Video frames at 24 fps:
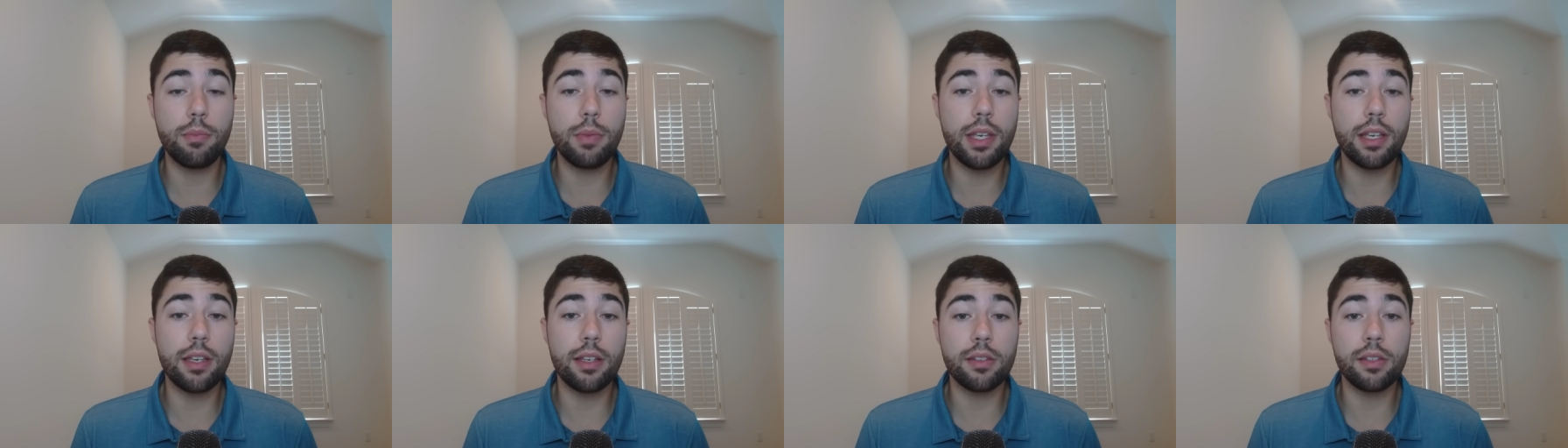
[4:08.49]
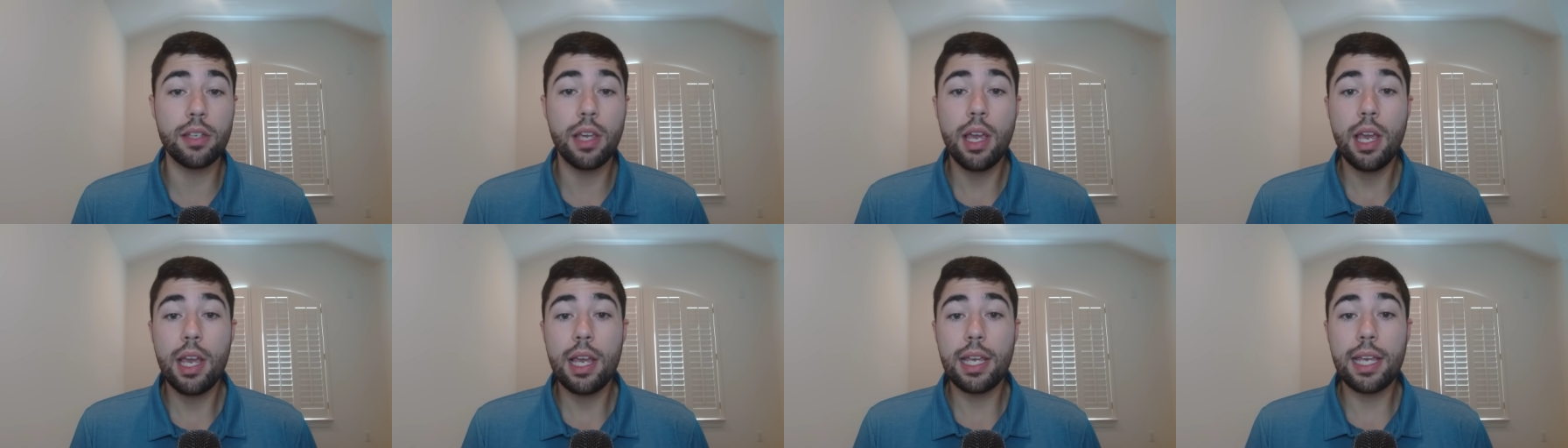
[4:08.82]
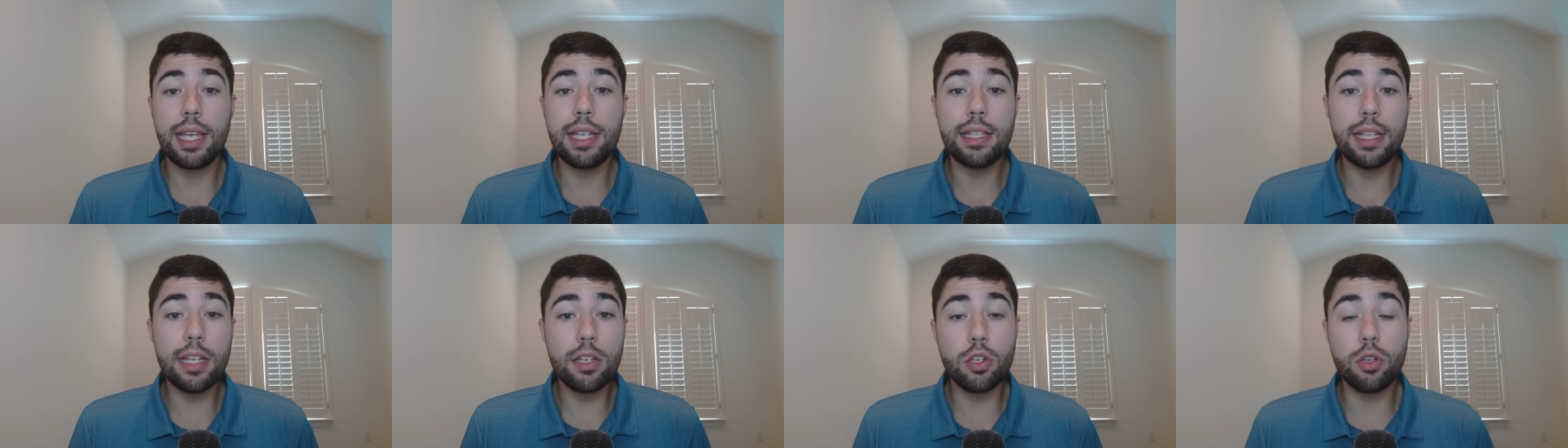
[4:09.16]
because
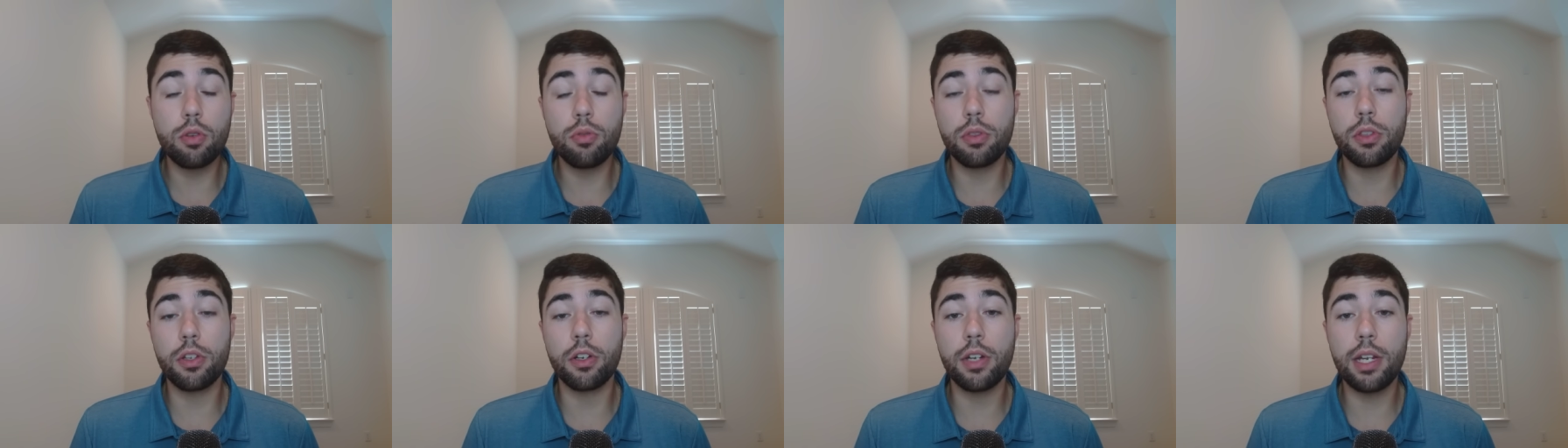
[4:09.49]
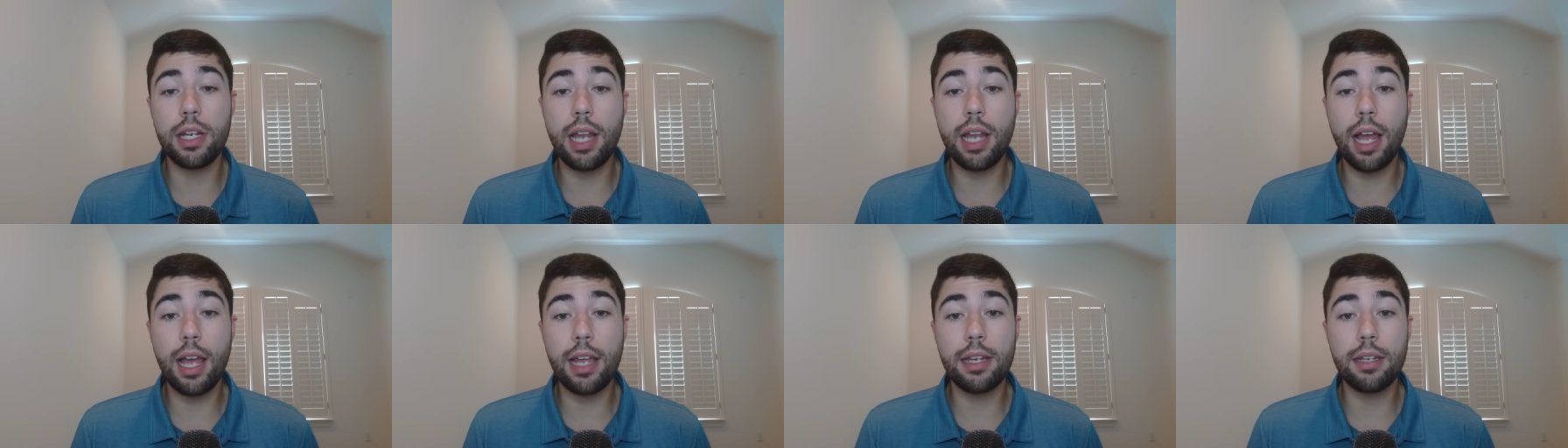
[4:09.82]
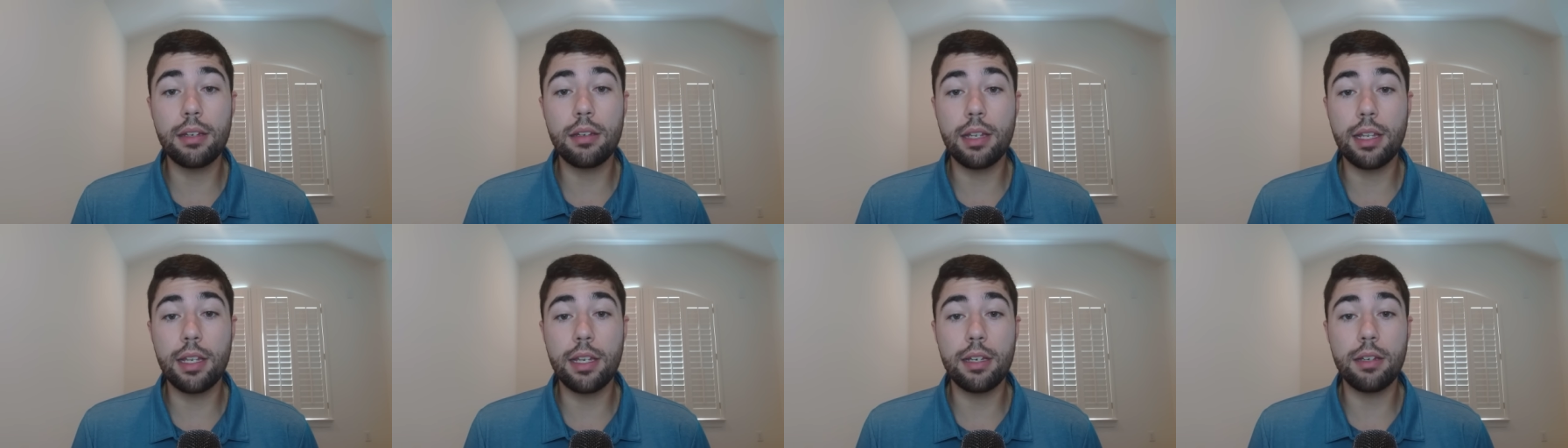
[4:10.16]
he did shoot
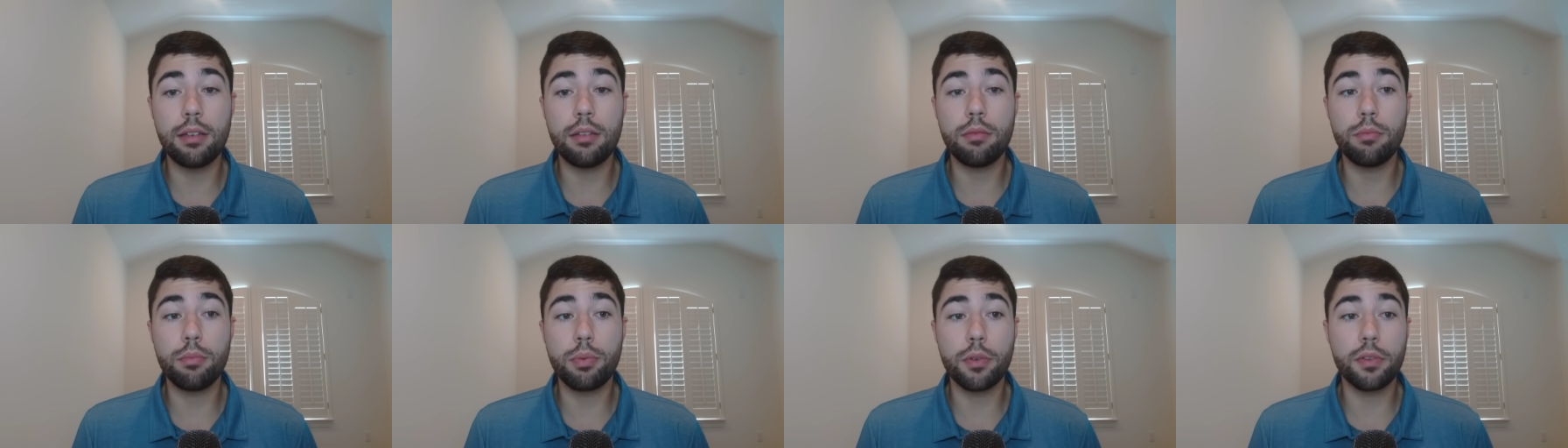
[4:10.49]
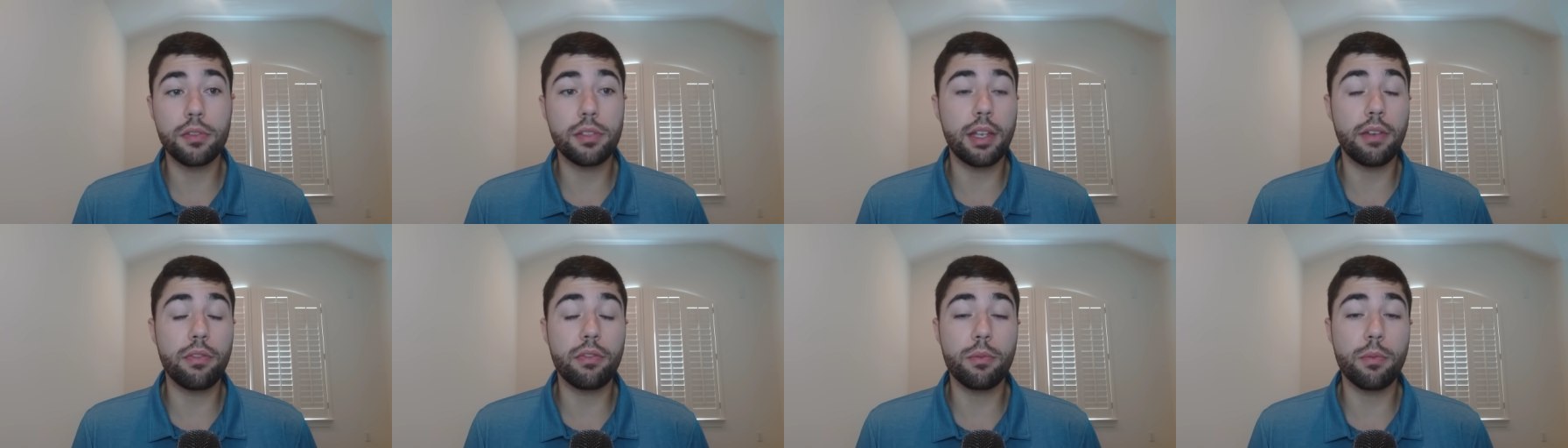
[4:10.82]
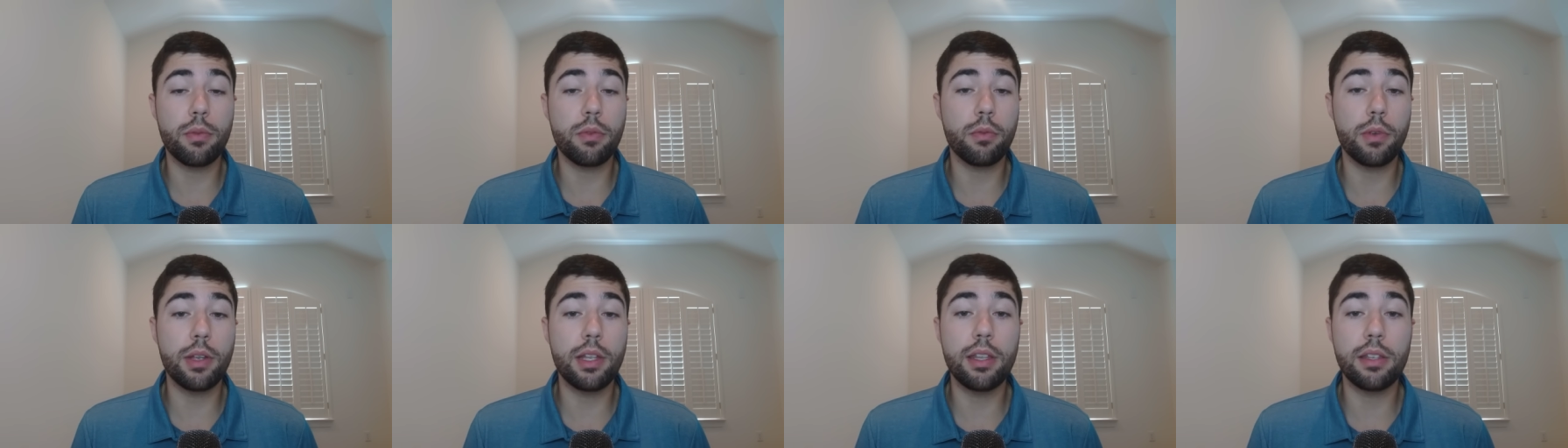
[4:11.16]
thirty-nine percent from
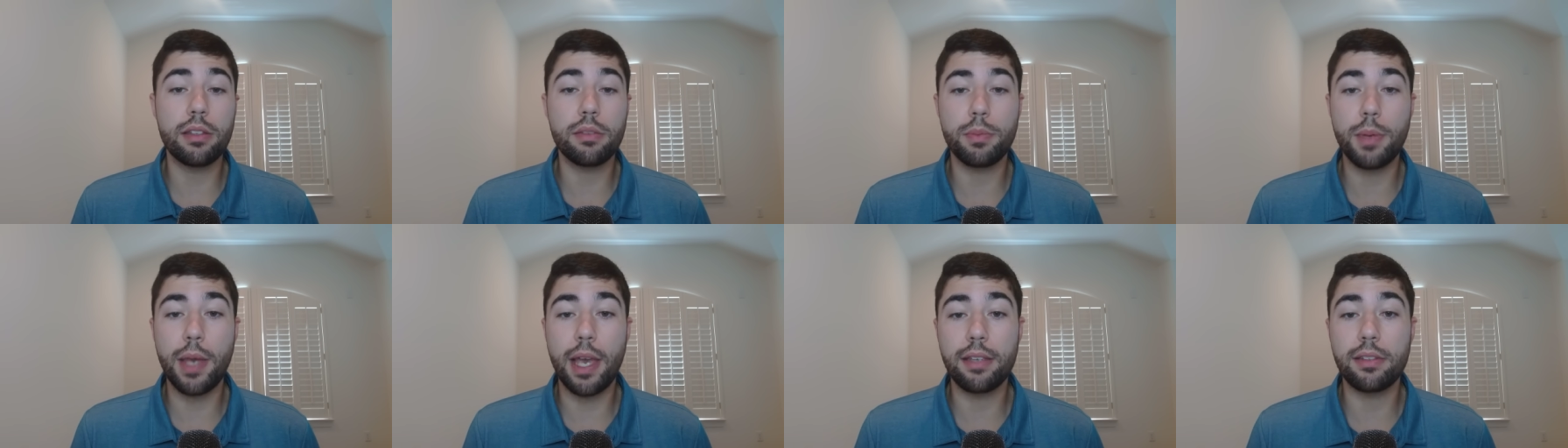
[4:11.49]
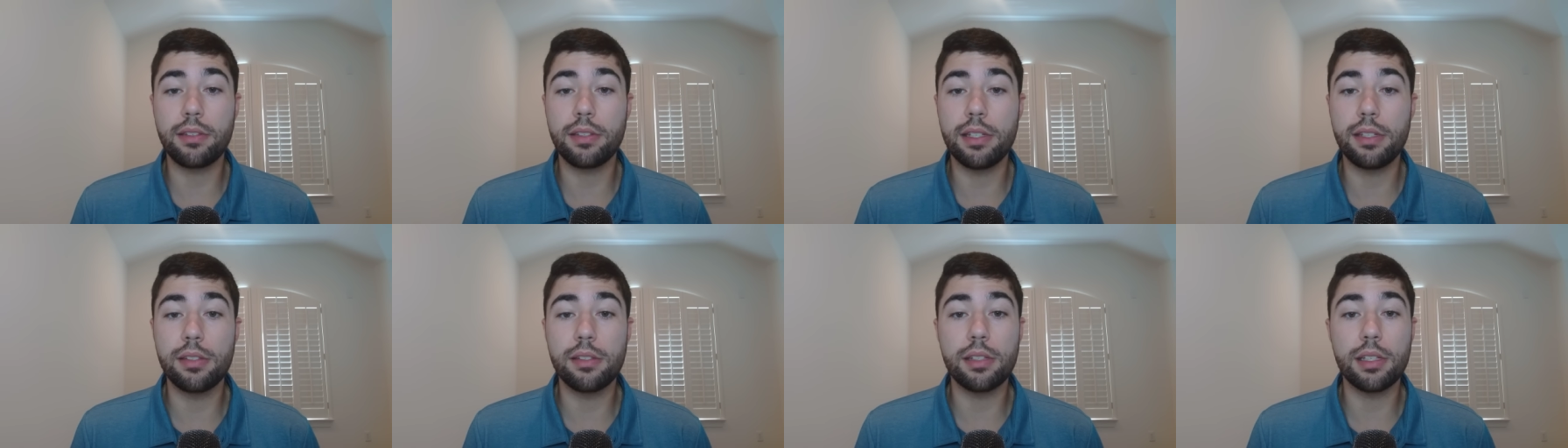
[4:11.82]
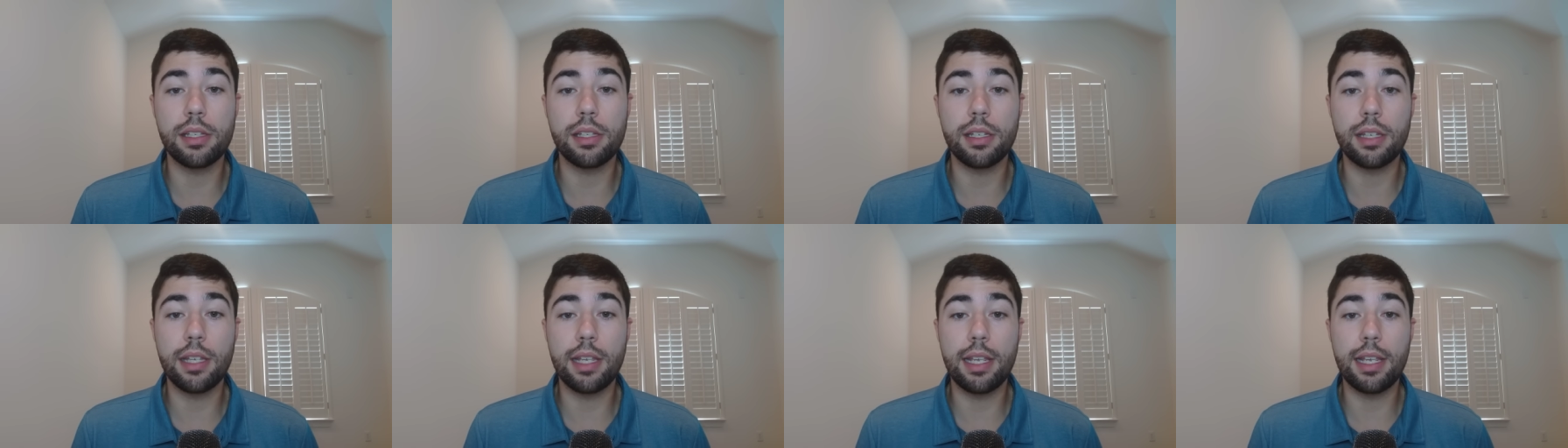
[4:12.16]
three this past
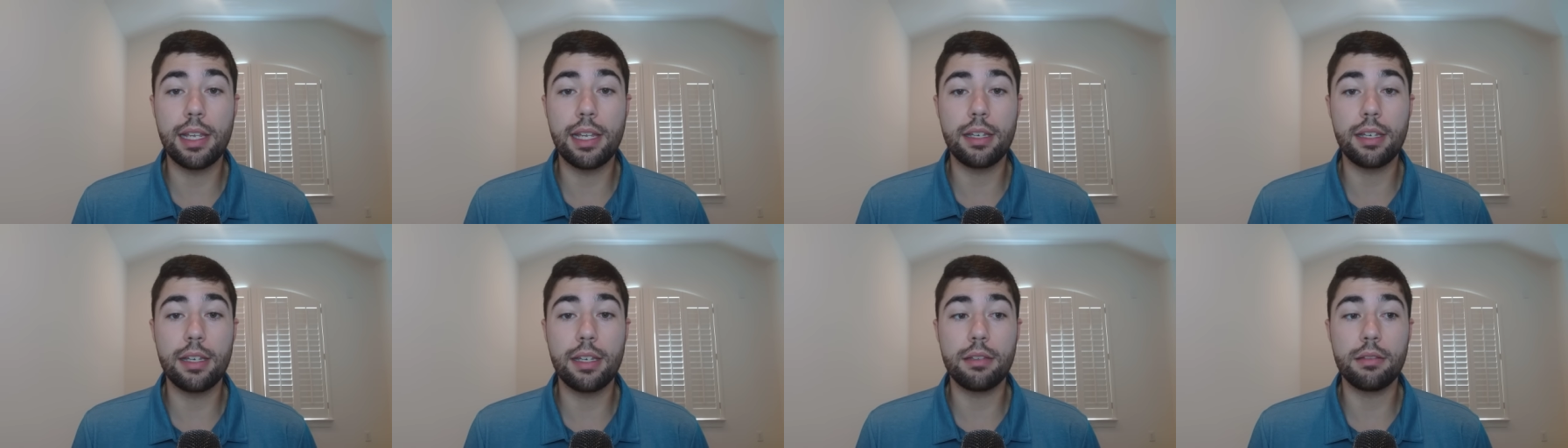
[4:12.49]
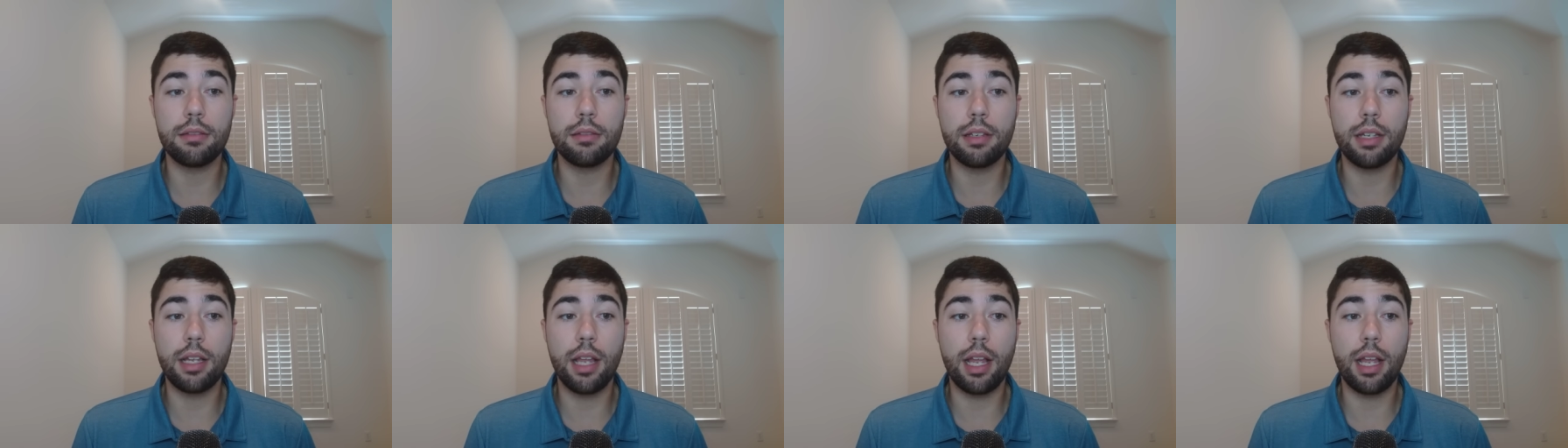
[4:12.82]
season, and